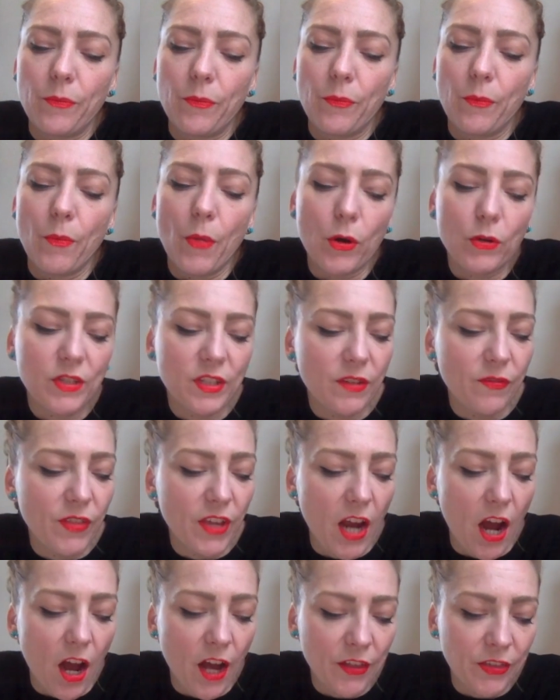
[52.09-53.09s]
most of the
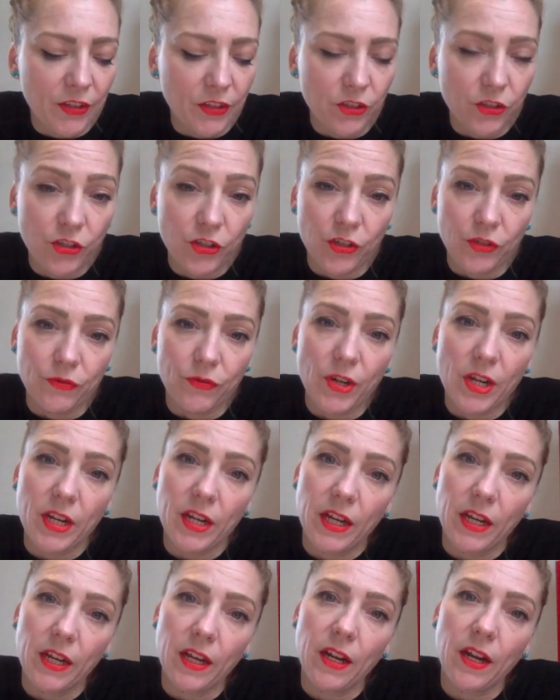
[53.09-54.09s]
authors you're
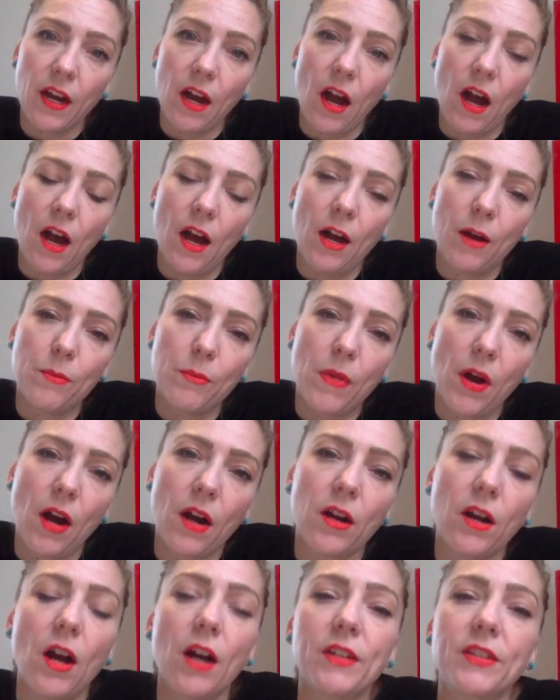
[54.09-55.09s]
reading
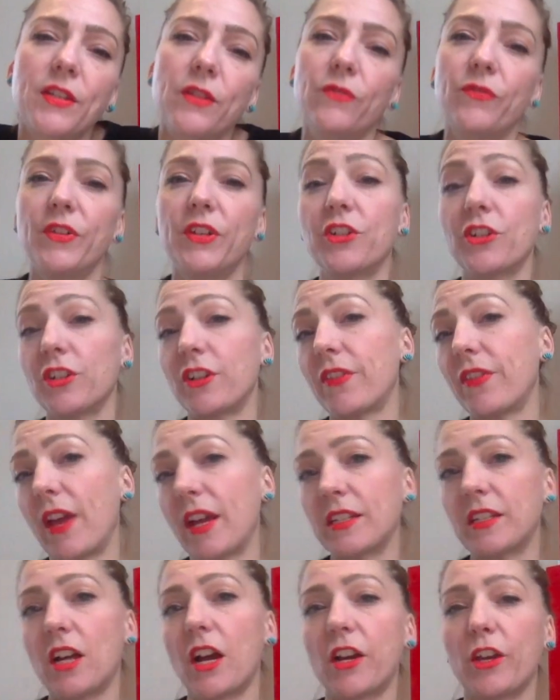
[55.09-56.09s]
are also featured in
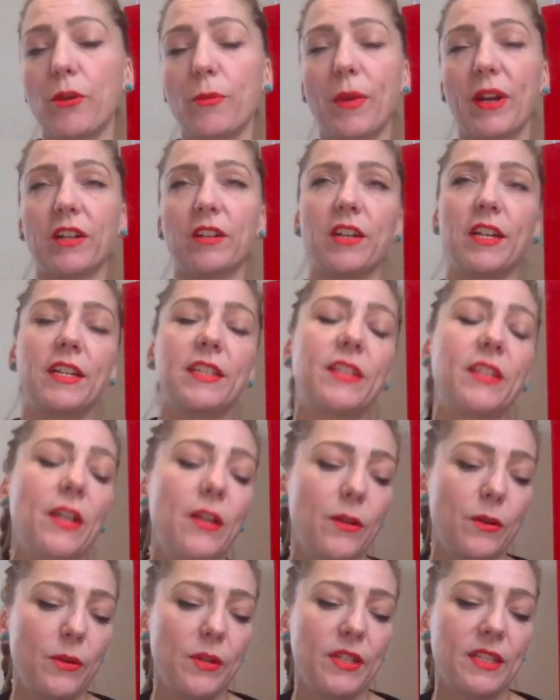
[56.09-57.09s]
that documentary.
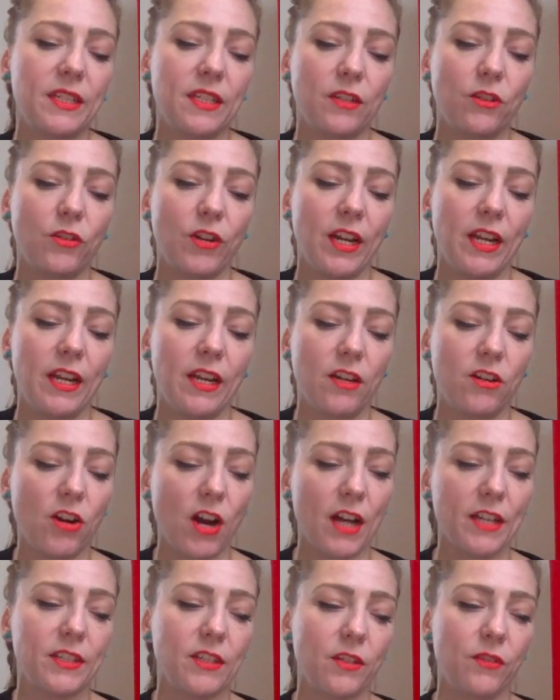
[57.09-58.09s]
So it's a great
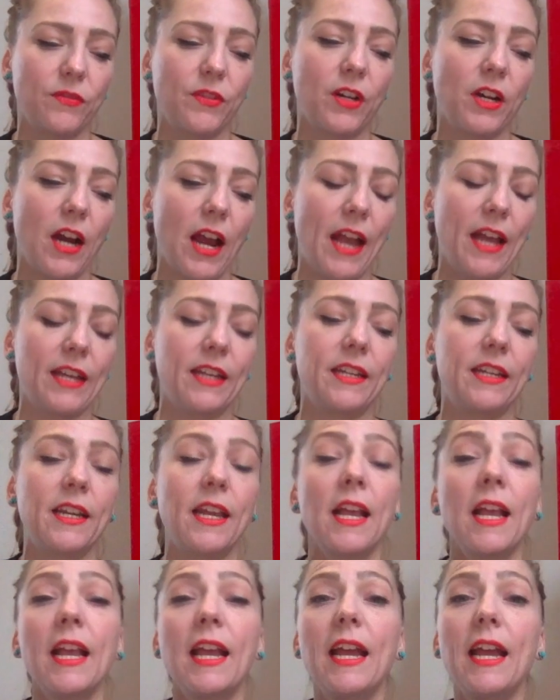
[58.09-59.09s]
crossover. And
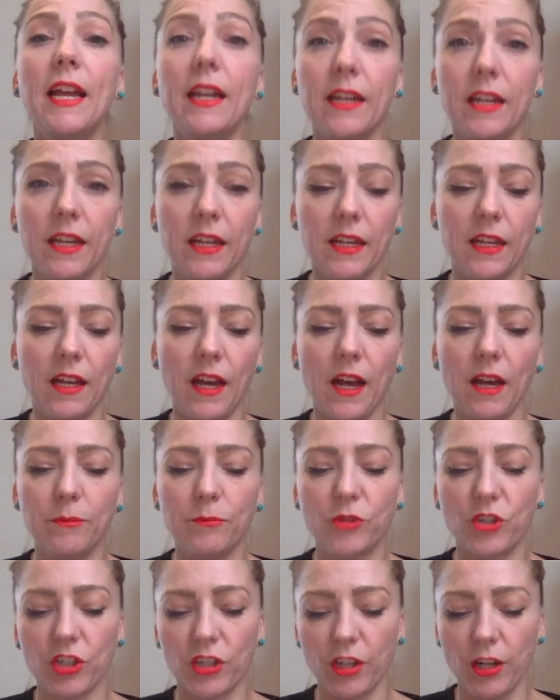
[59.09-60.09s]
in it,
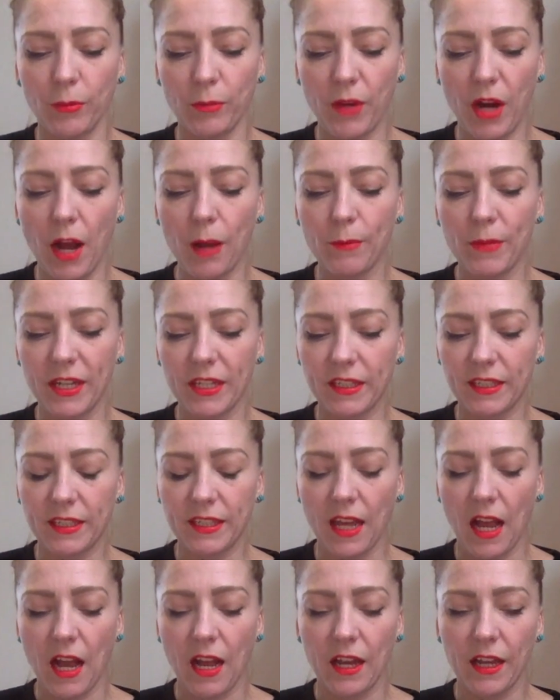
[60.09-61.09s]
Durham comments
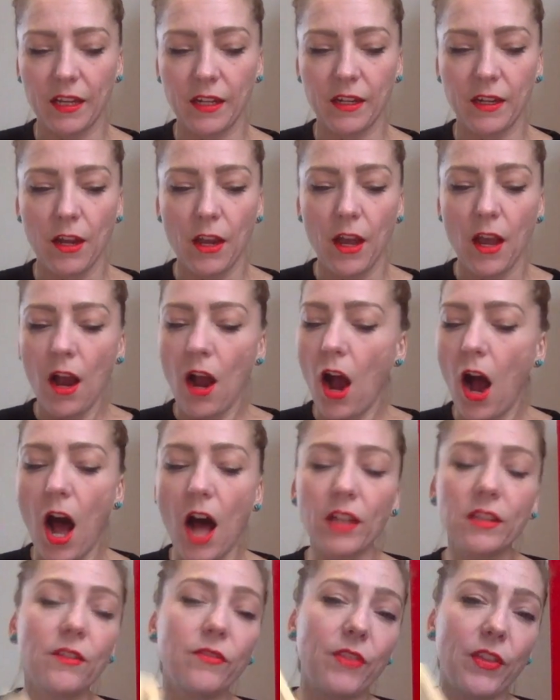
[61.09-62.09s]
on
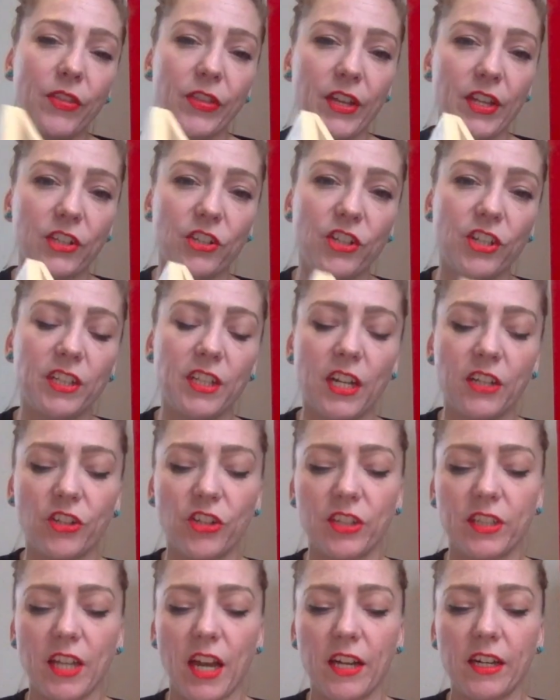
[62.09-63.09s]
all of the things she
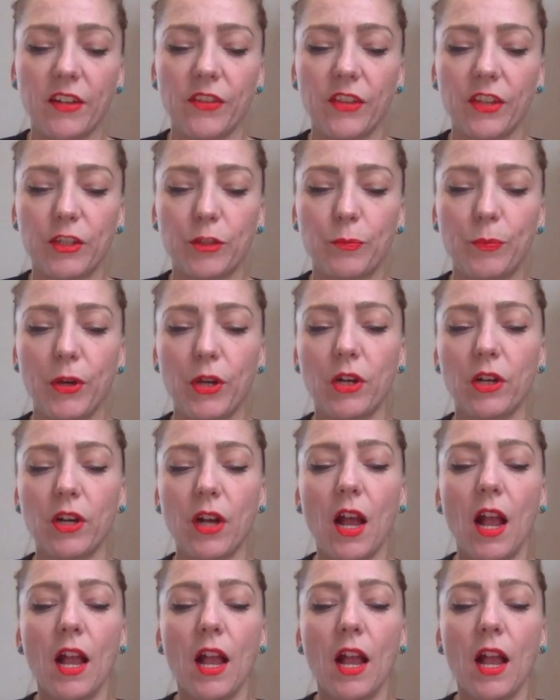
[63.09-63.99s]
touches on in this book.